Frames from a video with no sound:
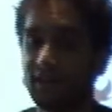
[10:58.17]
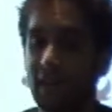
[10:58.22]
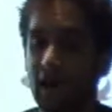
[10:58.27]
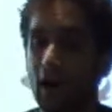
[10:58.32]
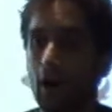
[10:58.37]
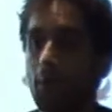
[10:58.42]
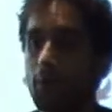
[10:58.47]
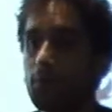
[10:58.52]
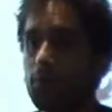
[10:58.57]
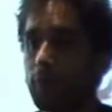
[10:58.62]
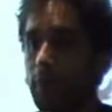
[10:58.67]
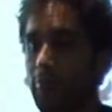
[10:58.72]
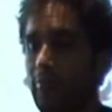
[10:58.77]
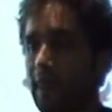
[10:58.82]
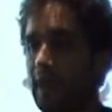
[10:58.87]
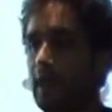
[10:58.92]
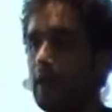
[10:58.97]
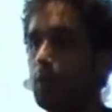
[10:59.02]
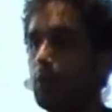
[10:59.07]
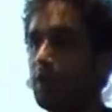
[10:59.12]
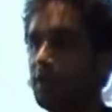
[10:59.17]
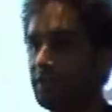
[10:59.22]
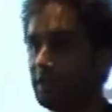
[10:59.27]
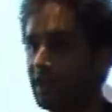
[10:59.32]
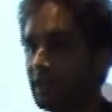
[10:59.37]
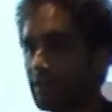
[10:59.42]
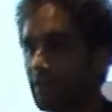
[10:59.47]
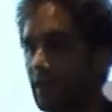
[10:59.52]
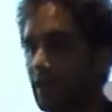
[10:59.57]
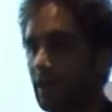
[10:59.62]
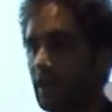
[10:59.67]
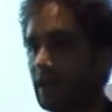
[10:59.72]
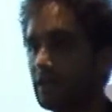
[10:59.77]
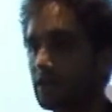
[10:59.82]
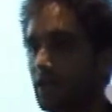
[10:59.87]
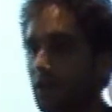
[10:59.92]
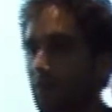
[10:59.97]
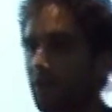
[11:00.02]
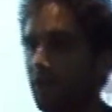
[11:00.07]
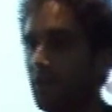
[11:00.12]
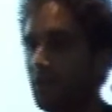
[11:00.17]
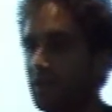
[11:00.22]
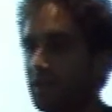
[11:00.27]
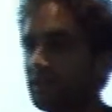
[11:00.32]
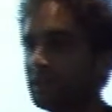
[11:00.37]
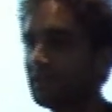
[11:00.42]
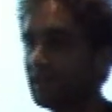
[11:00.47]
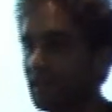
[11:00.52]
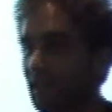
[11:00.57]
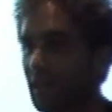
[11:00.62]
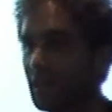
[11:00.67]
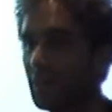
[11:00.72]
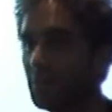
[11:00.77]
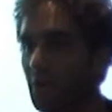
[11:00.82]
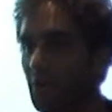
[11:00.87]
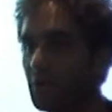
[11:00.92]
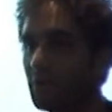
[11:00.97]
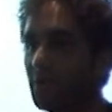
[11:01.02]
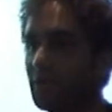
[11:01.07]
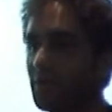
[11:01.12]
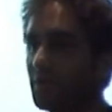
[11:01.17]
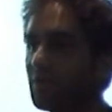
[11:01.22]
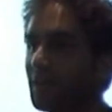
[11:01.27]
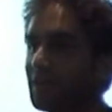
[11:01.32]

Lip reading: Now, with JIRA and Confluence, at the moment, the